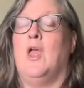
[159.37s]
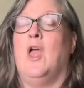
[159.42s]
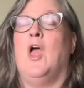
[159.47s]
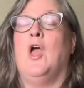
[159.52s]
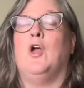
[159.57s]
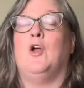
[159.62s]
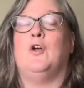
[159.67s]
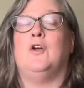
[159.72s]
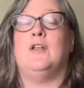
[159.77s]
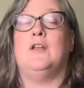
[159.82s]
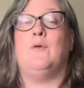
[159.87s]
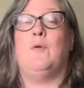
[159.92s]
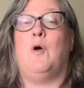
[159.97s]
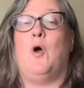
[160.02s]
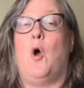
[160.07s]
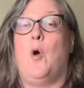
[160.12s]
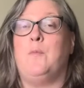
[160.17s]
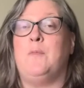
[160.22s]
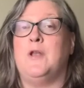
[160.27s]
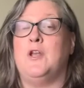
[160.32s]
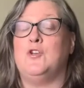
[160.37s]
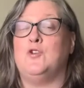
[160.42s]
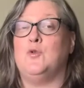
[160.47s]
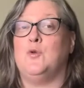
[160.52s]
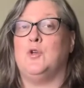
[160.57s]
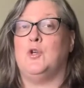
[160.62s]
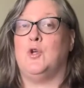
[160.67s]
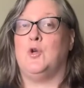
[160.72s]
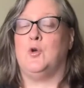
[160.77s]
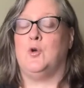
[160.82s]
Good. Now we'll open it to
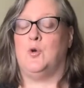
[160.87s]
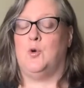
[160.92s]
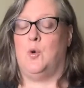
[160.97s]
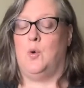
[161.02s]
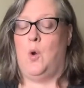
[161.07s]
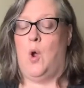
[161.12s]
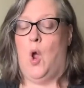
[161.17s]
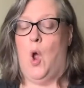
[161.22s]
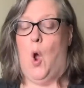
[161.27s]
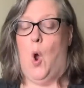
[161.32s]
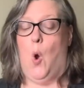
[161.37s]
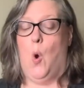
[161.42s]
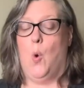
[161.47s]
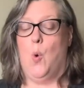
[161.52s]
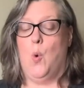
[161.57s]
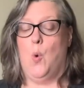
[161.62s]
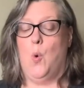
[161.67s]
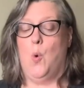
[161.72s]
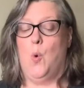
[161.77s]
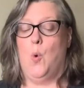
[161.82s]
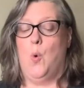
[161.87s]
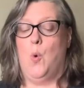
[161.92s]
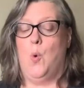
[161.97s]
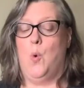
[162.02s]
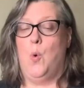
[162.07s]
an ooh. Ooh.